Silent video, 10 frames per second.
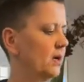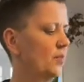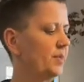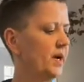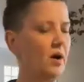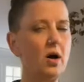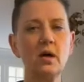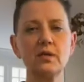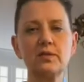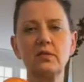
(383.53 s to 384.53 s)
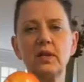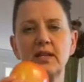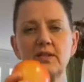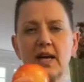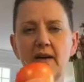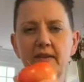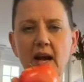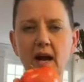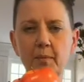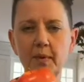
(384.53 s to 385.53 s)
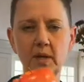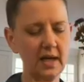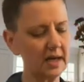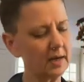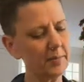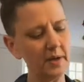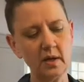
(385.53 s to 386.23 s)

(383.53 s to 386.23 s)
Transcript: But I also like to have an apple cut up